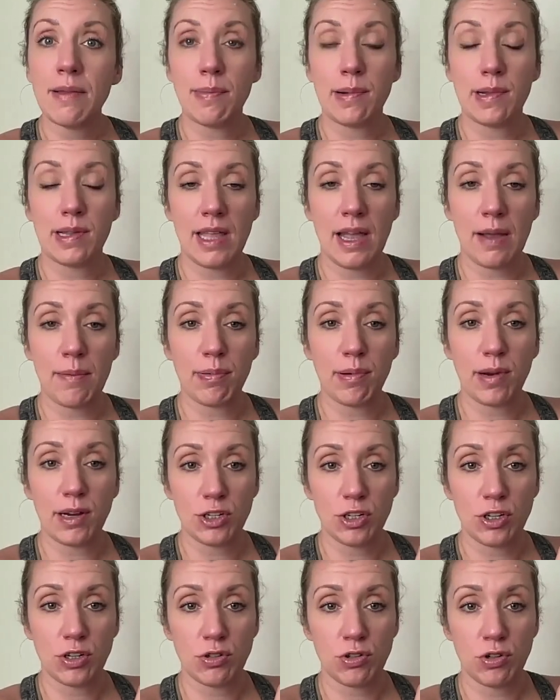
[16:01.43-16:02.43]
put that
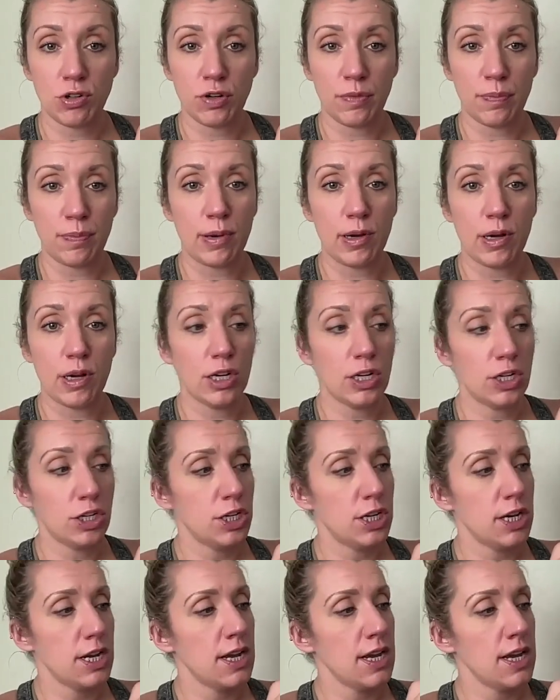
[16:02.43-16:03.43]
pressure. So you're
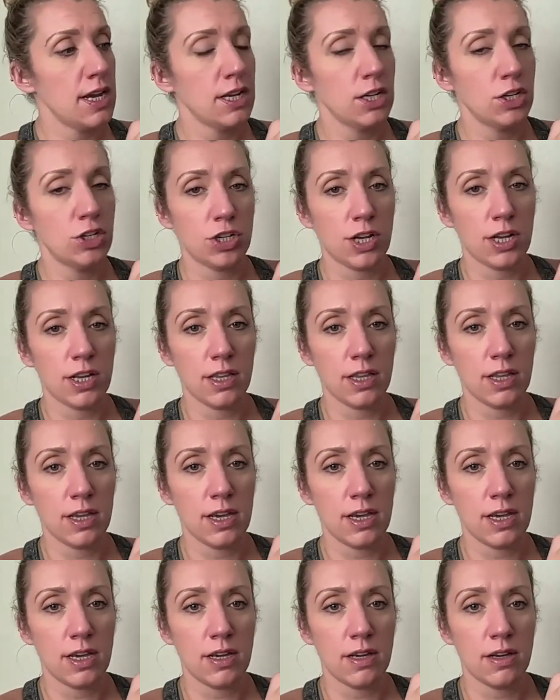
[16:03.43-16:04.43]
pushing
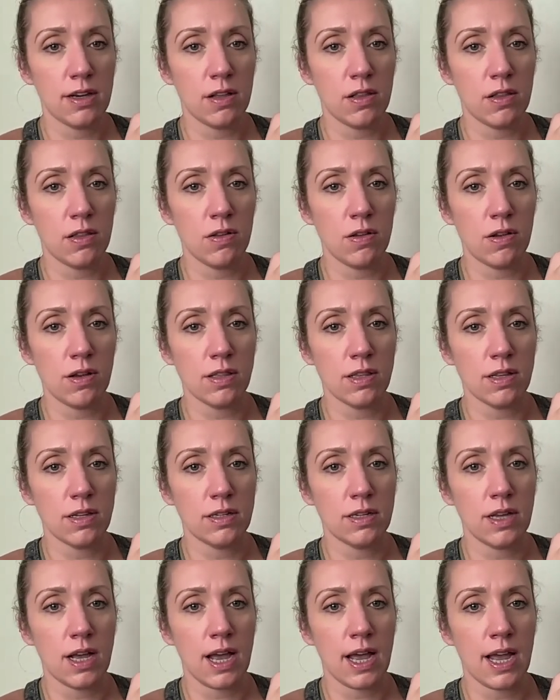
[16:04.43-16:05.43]
gently along the
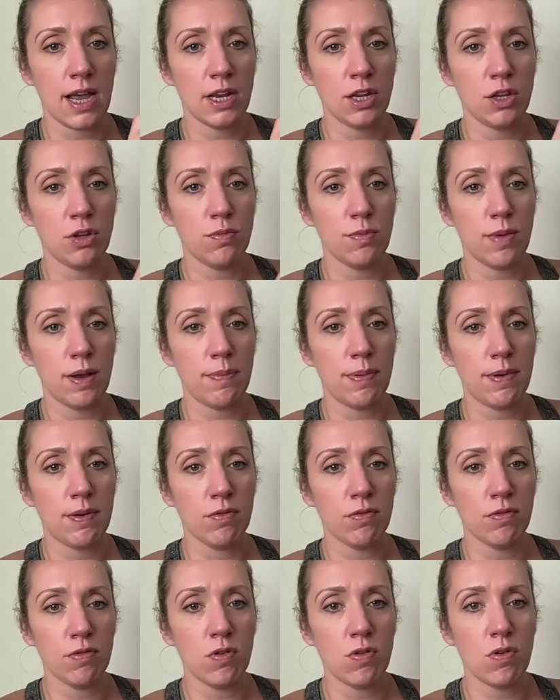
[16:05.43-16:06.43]
side. You might be
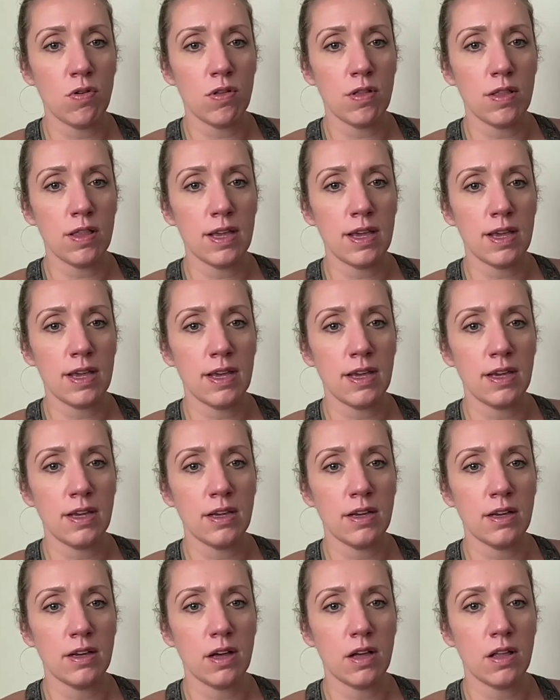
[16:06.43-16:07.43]

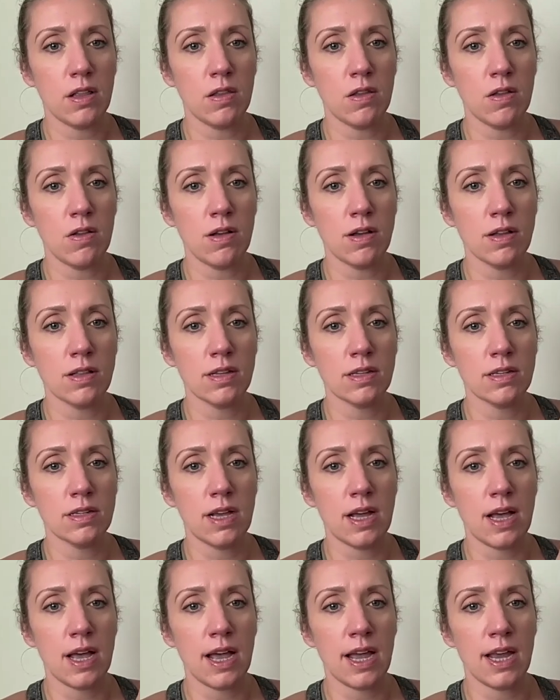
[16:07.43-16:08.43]
rolling along the
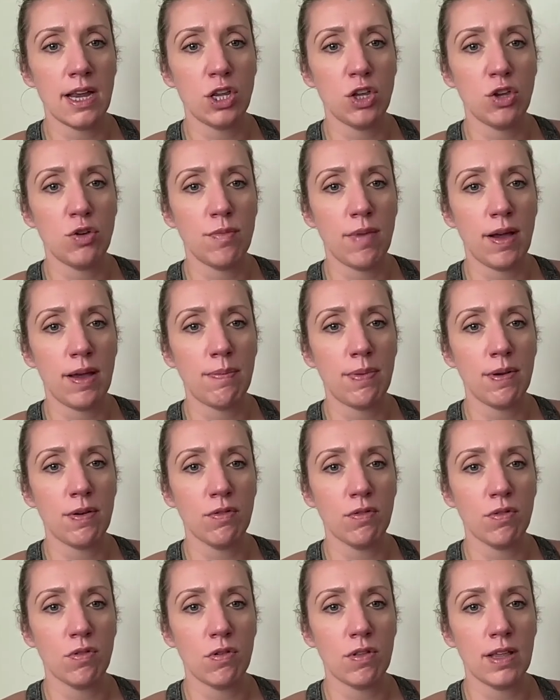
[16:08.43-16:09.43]
side. You might be
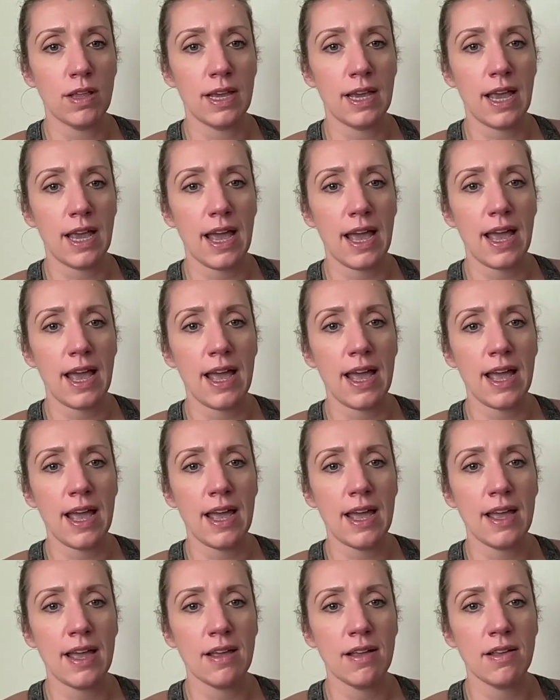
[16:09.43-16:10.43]
rolling
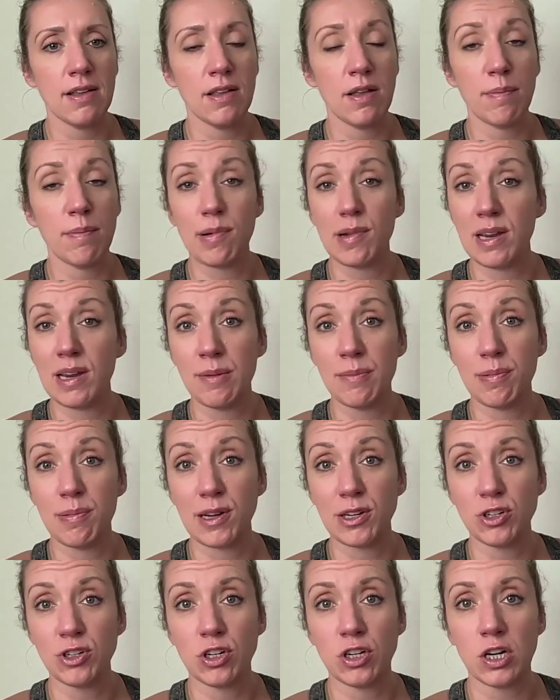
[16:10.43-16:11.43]
and putting
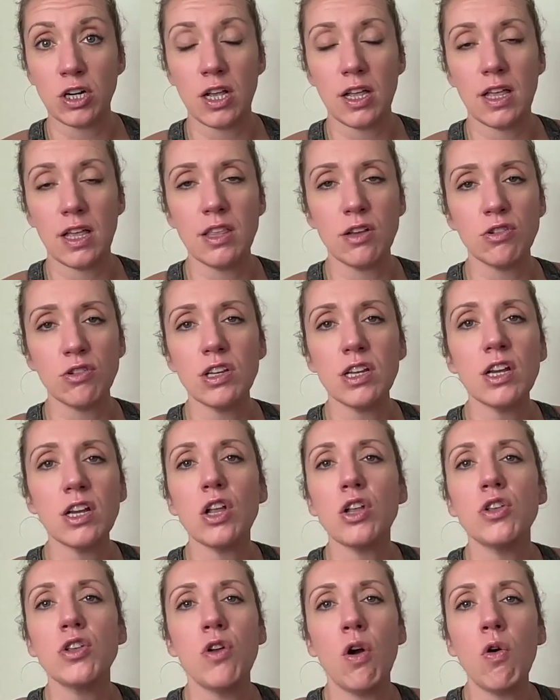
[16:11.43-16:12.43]
pressure. There's like
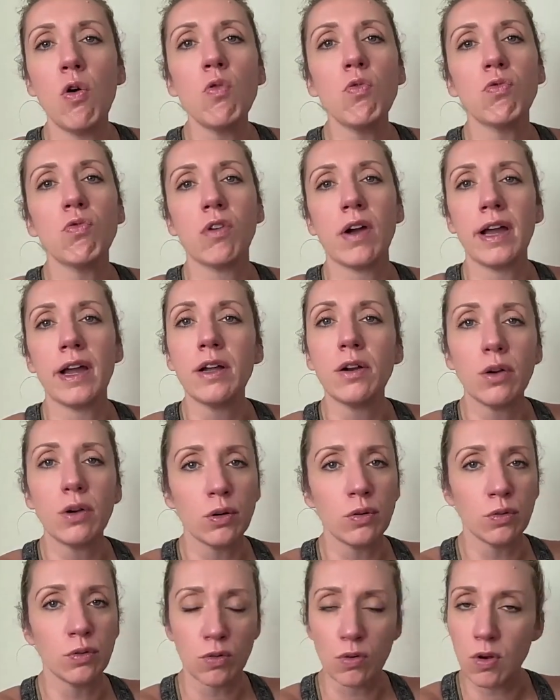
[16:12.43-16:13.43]
no right
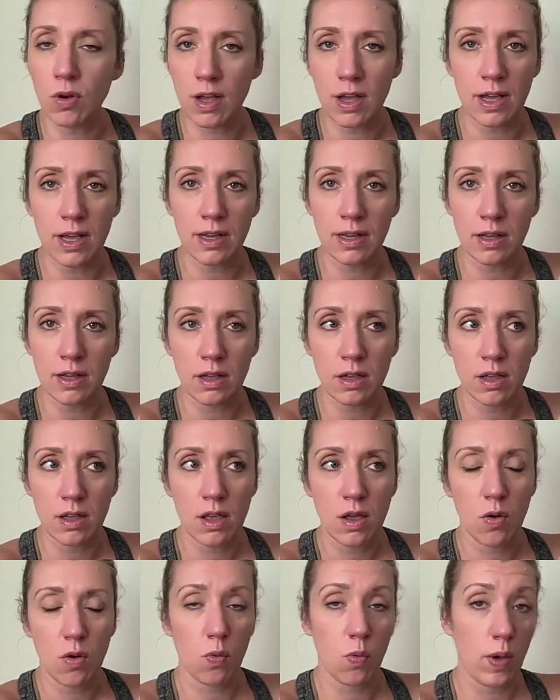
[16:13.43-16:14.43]
or wrong
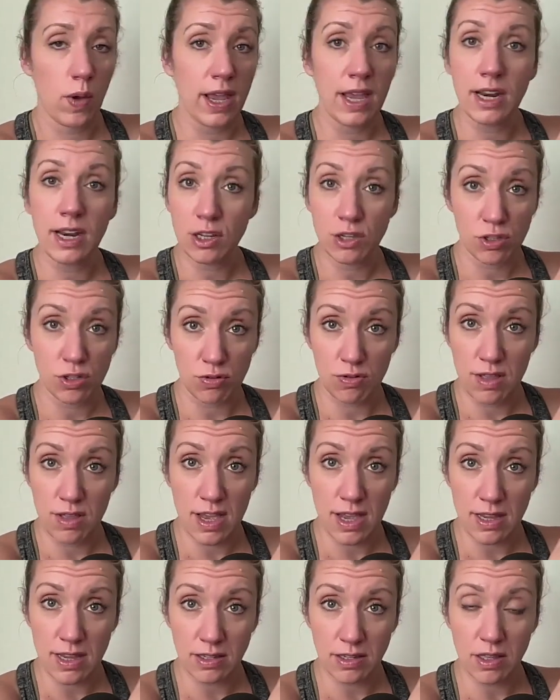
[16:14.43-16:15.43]
way to do
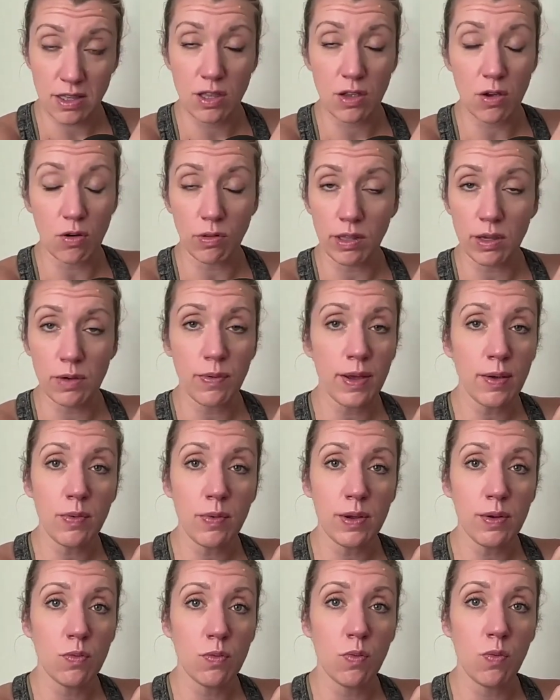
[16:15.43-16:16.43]
this. The only way
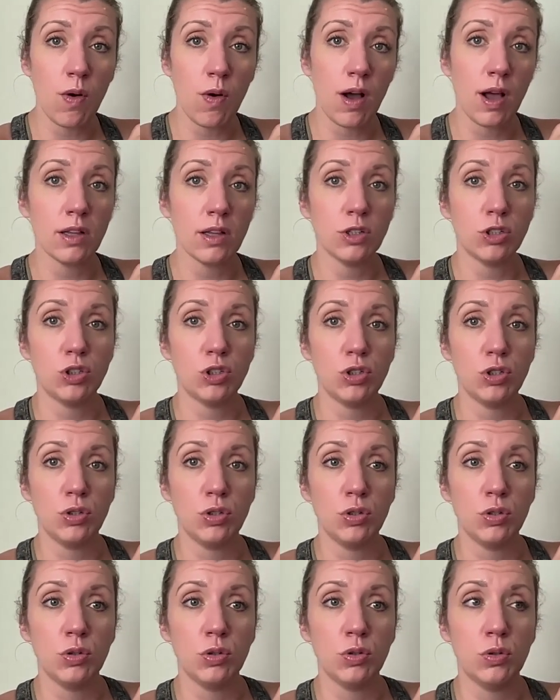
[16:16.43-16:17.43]
we want
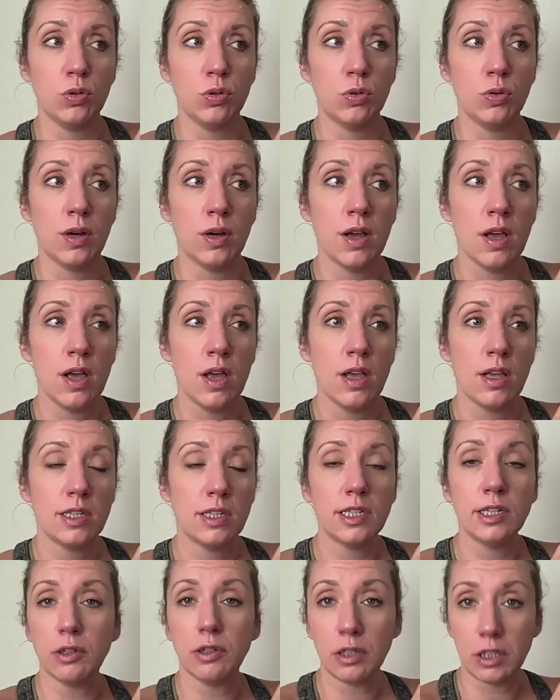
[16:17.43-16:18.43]
to
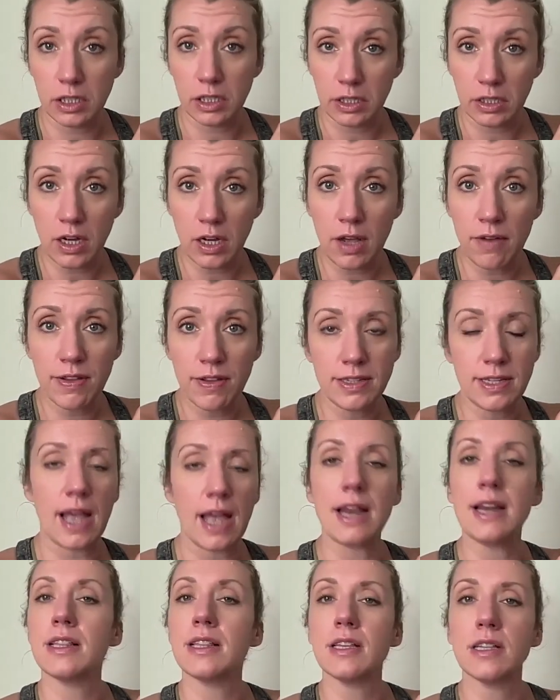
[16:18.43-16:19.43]
steer clear of is
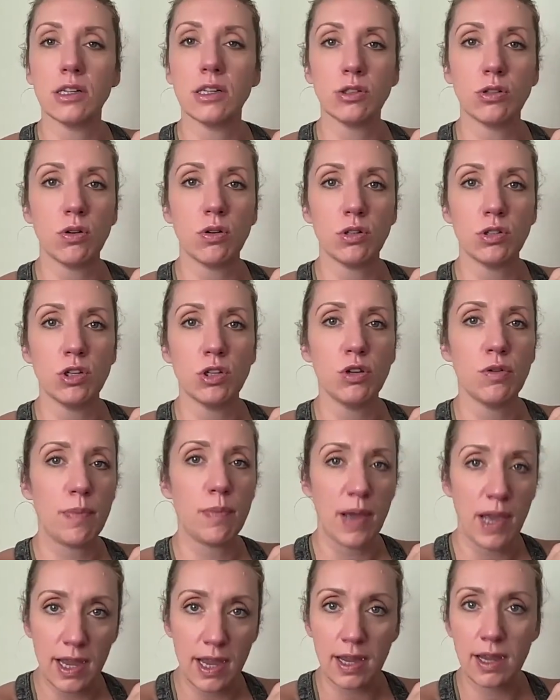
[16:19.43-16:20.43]
anything that's causing you
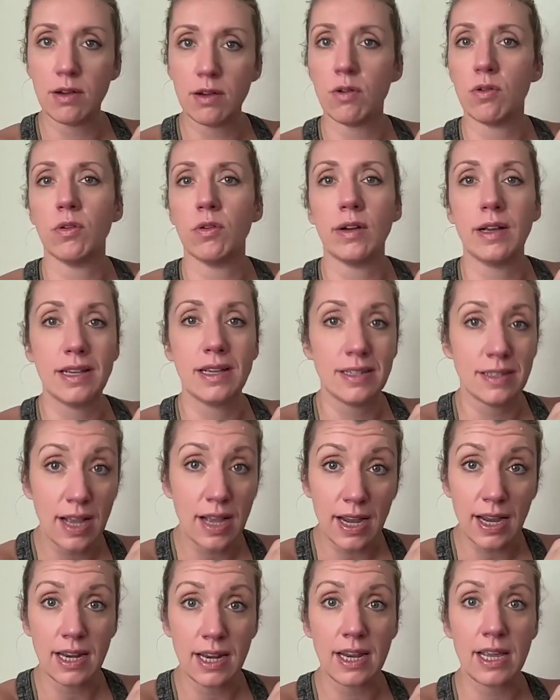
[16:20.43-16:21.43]
pain or
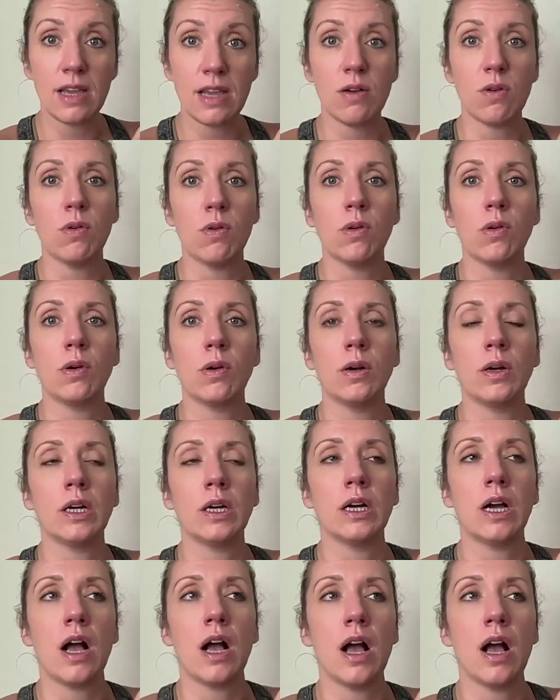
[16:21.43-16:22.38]
anxiety or